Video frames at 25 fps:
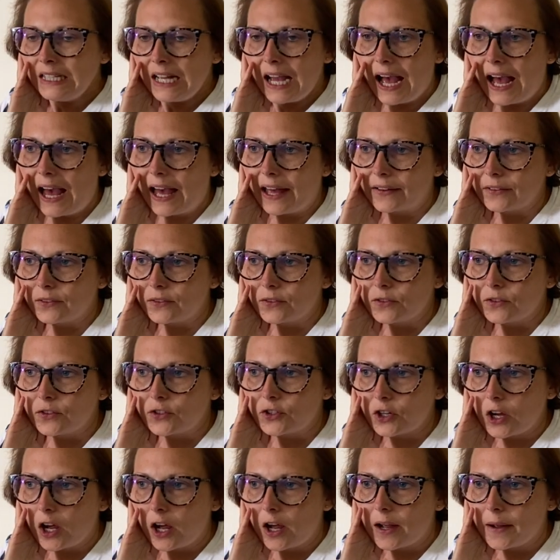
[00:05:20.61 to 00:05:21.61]
and
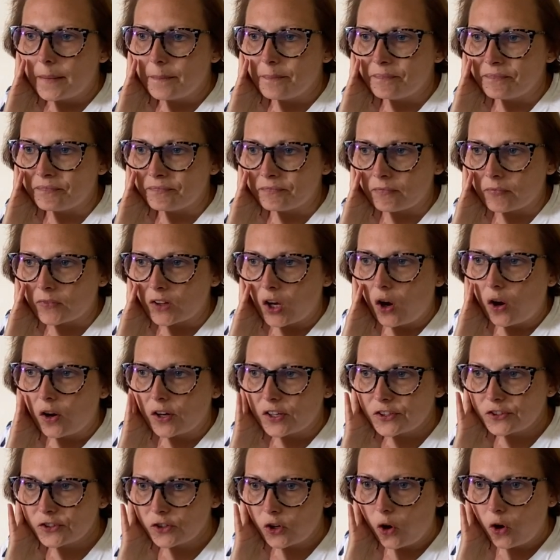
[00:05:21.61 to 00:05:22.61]
um, I
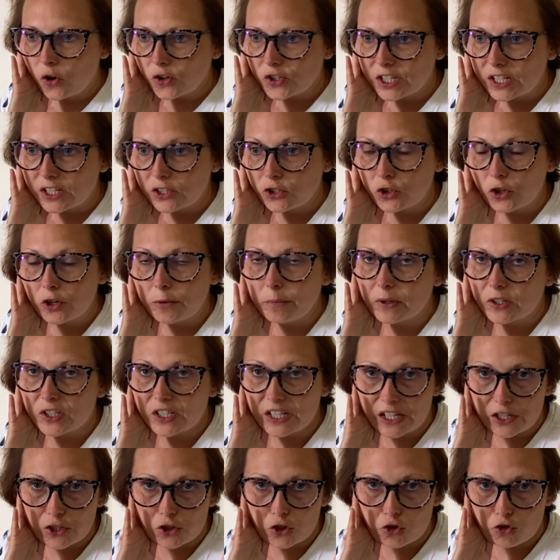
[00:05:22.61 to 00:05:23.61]
started doing my
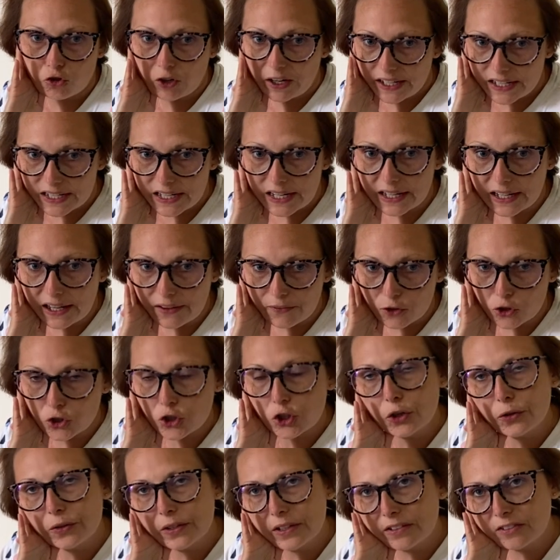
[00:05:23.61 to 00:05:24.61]
teacher training at the
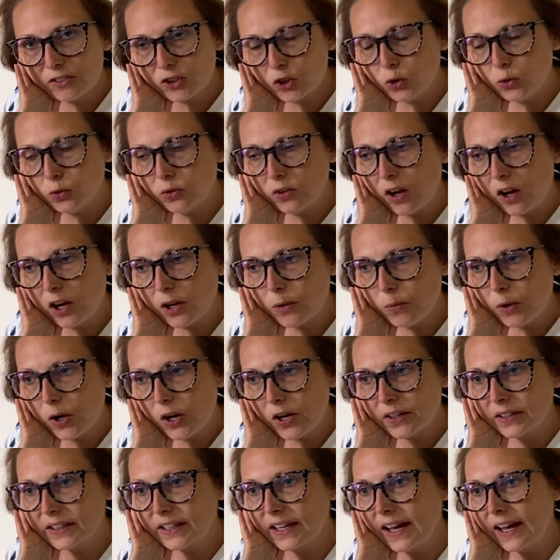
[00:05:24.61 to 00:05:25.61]
junior school that I
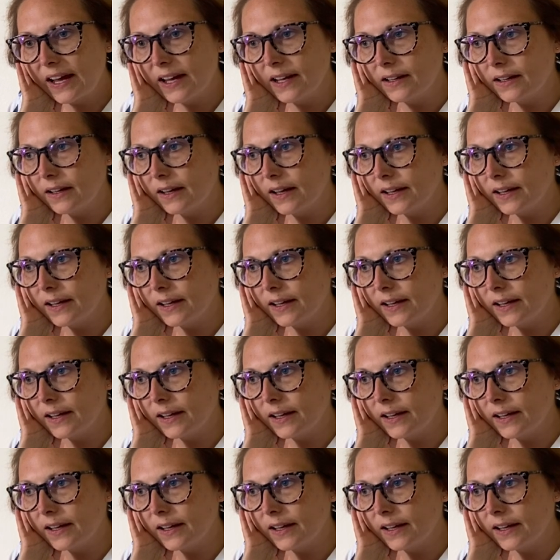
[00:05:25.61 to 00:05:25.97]
work at